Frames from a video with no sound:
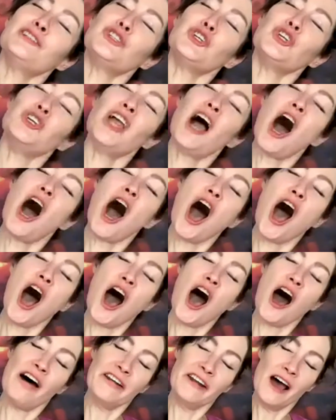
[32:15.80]
to
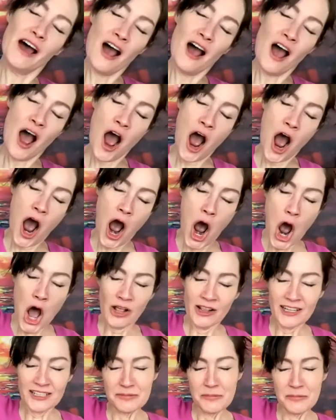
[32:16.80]
yawn.
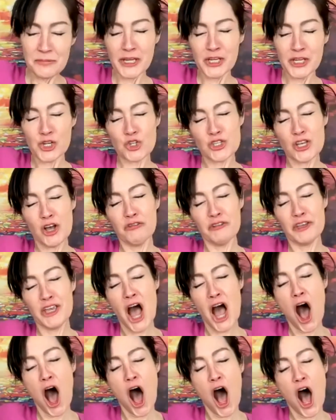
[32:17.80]
Let's make yourself
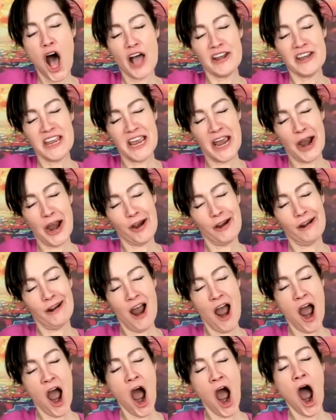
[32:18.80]
yawn here.
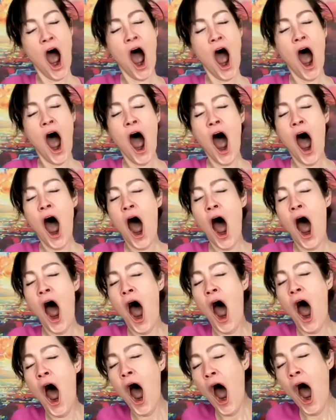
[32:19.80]

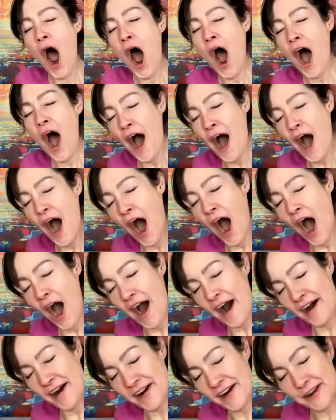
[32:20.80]
Oh,
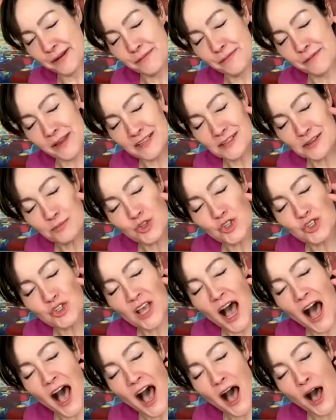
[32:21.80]
and make some
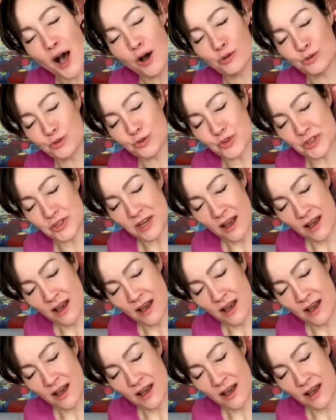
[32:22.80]
sounds.